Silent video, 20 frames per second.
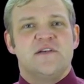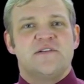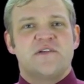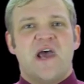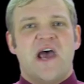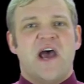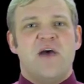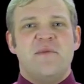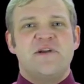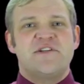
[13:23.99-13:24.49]
So
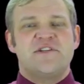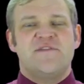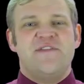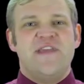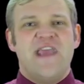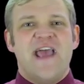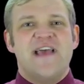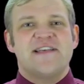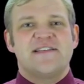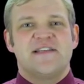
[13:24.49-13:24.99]
how much of
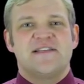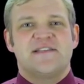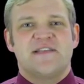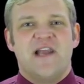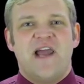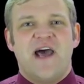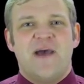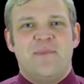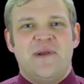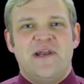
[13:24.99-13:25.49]
the assets
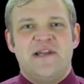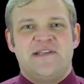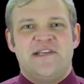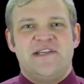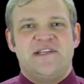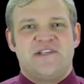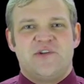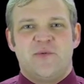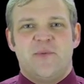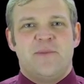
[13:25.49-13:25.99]
and
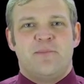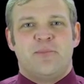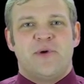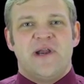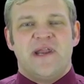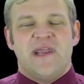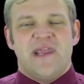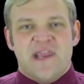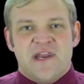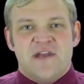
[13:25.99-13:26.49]
liabilities do we
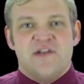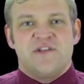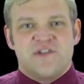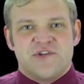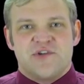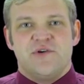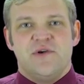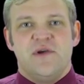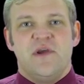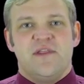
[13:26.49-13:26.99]
bring
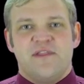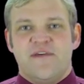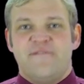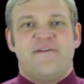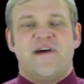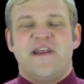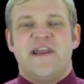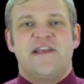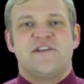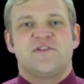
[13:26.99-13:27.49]
into the
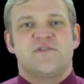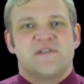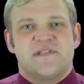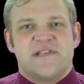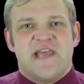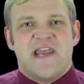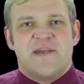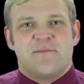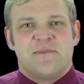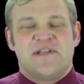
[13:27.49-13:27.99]
financial
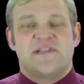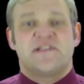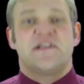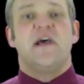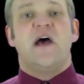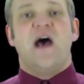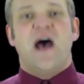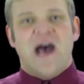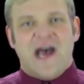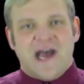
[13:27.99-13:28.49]
statements?
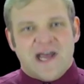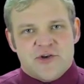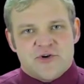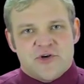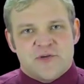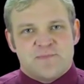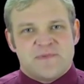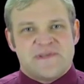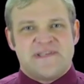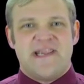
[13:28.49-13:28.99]

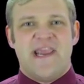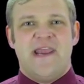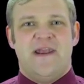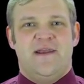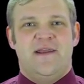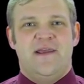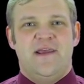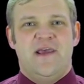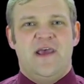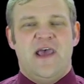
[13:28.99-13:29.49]

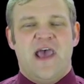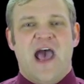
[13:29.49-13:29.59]
100%.